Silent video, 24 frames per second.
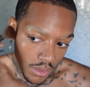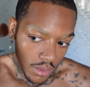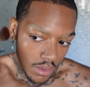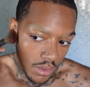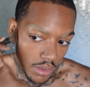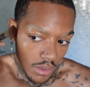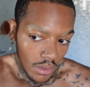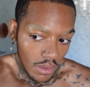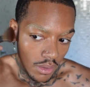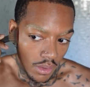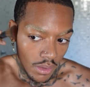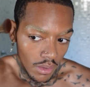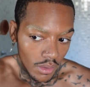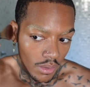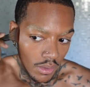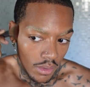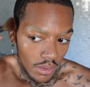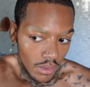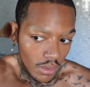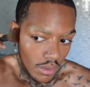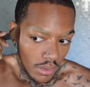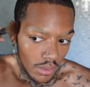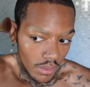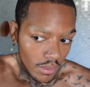like
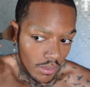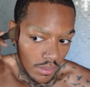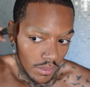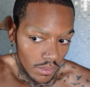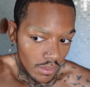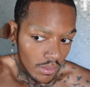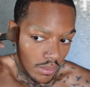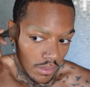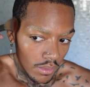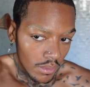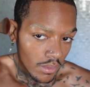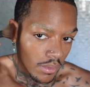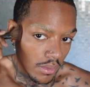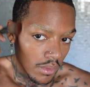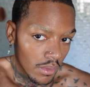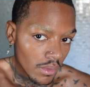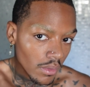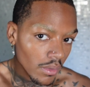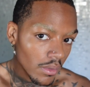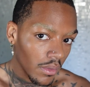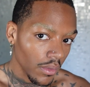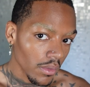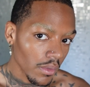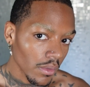without it coming
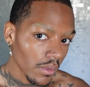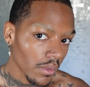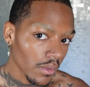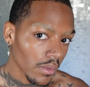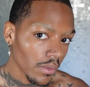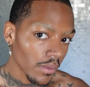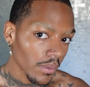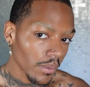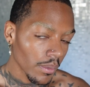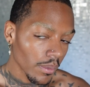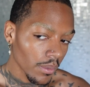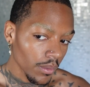with pain.